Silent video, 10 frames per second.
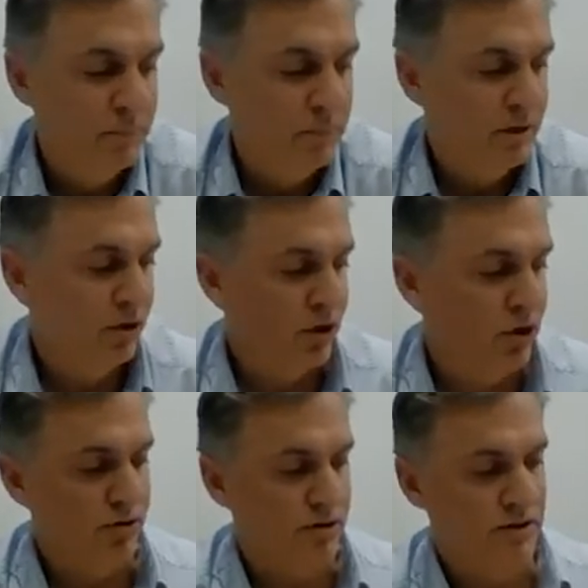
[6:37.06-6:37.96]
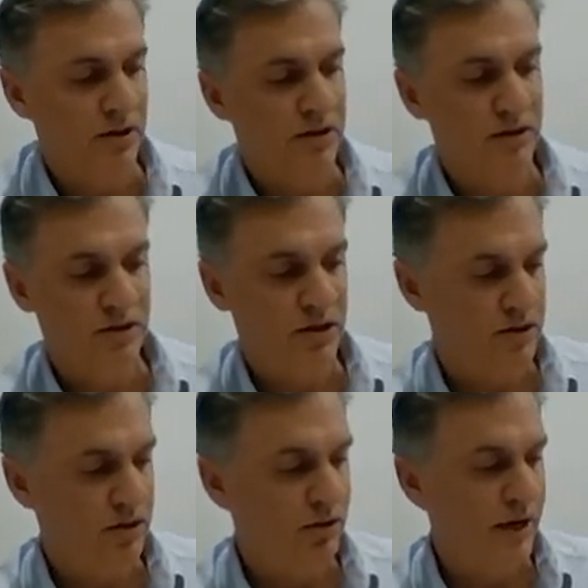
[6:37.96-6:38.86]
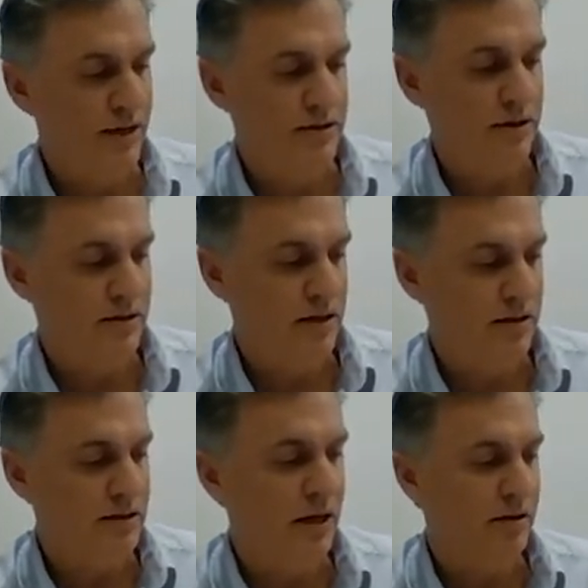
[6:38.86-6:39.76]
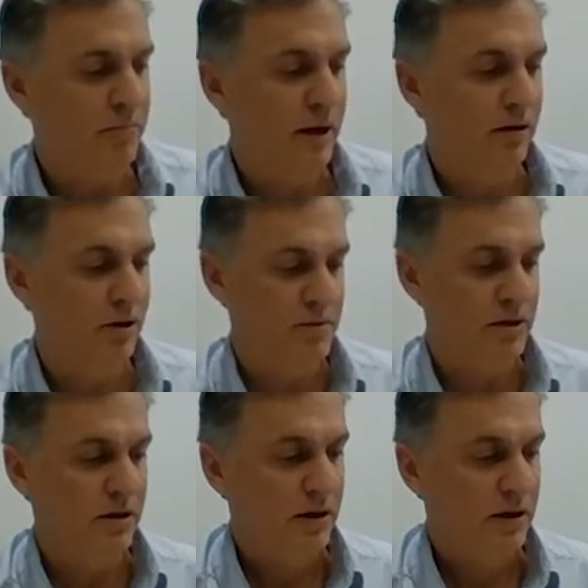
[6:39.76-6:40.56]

be very conscious that it doesn't just include assets at the date of bankruptcy,